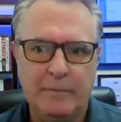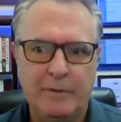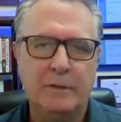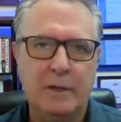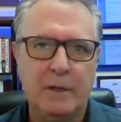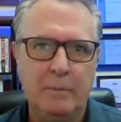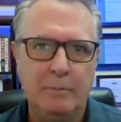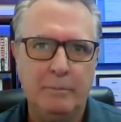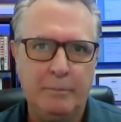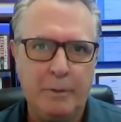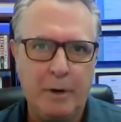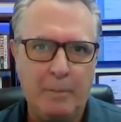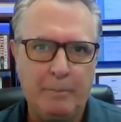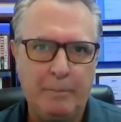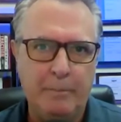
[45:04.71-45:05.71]
Some
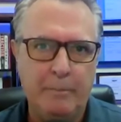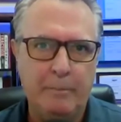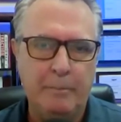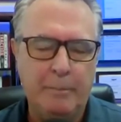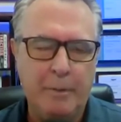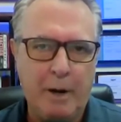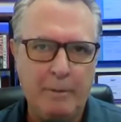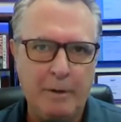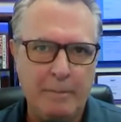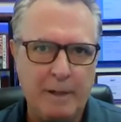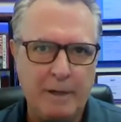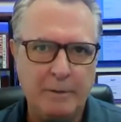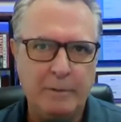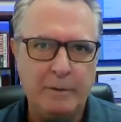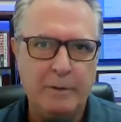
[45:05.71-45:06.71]
property
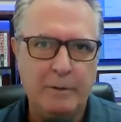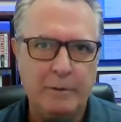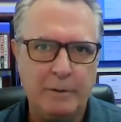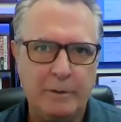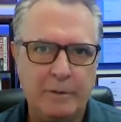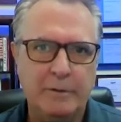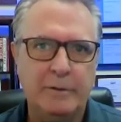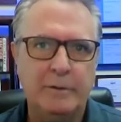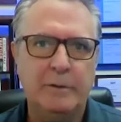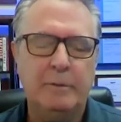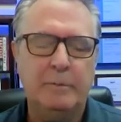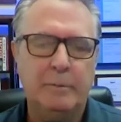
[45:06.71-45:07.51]
management owners,